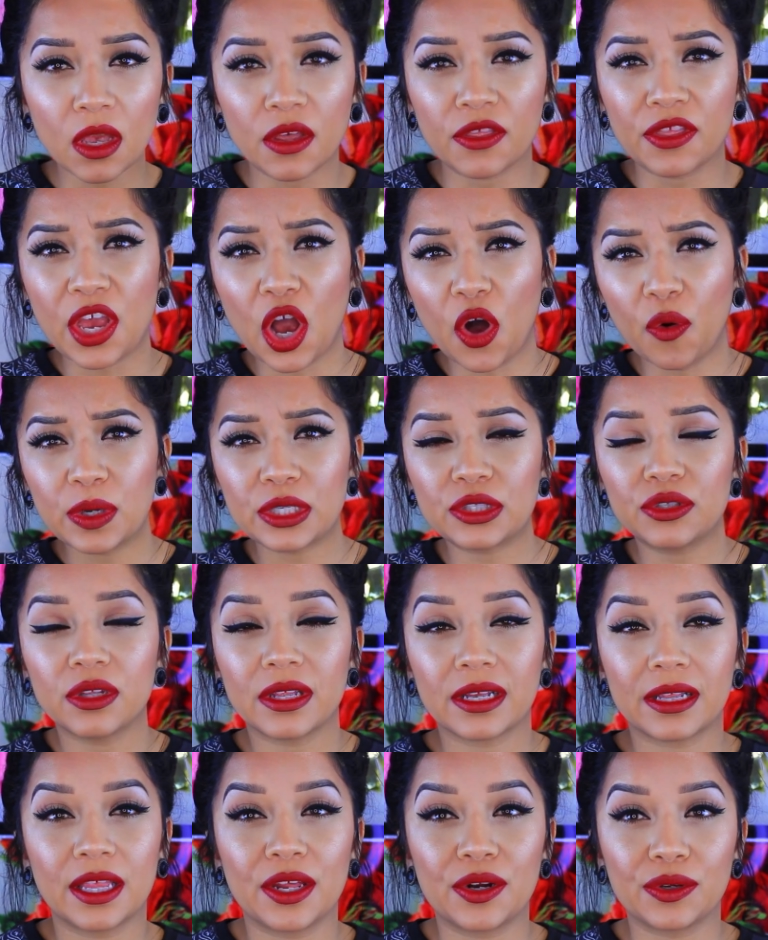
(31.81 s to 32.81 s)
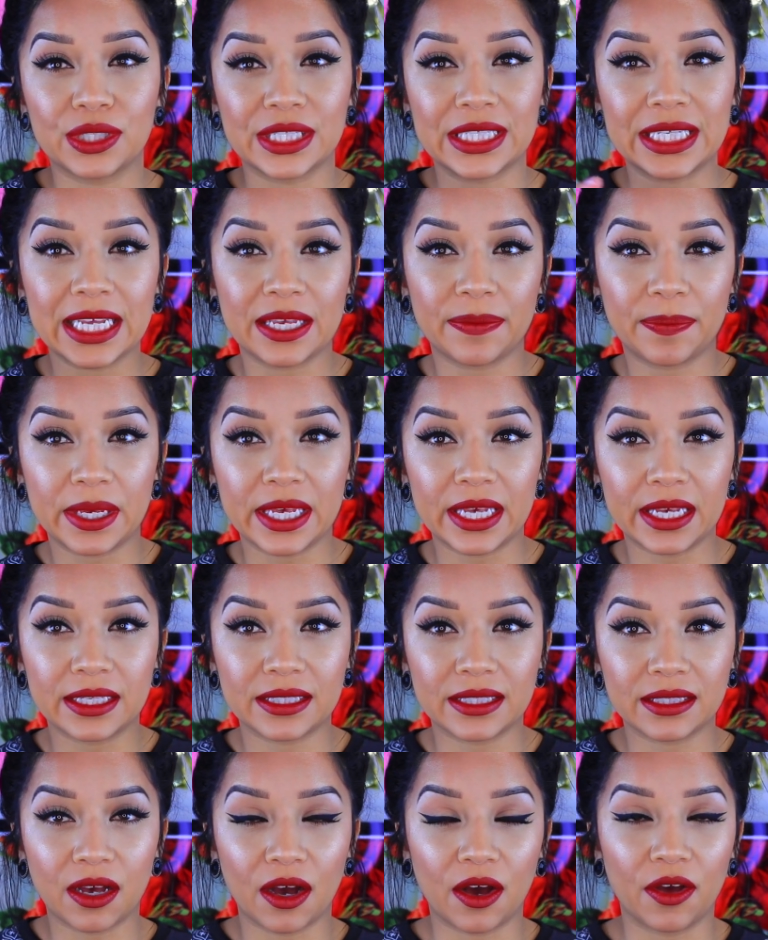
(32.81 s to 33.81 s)
They always do like little sneak
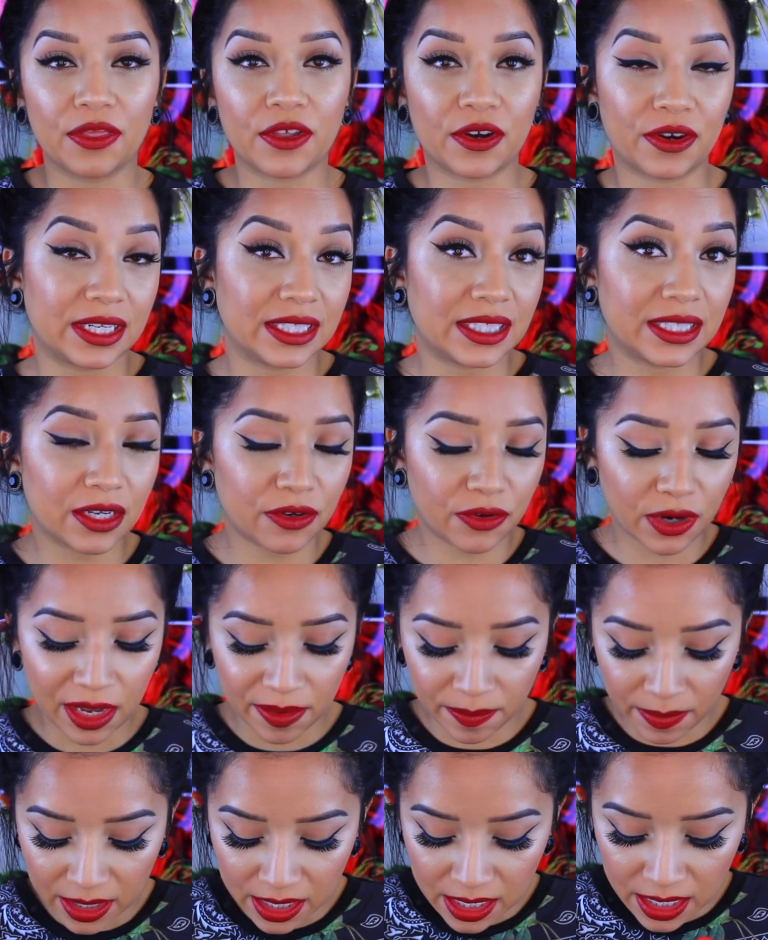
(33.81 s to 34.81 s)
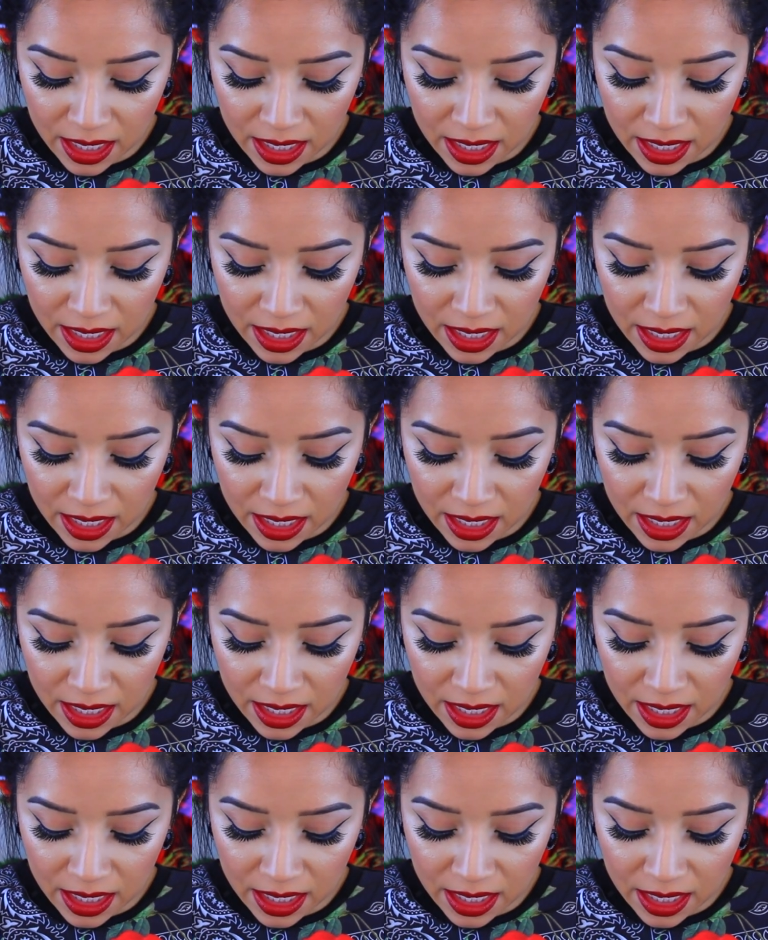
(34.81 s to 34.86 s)
peeks on their Instagram.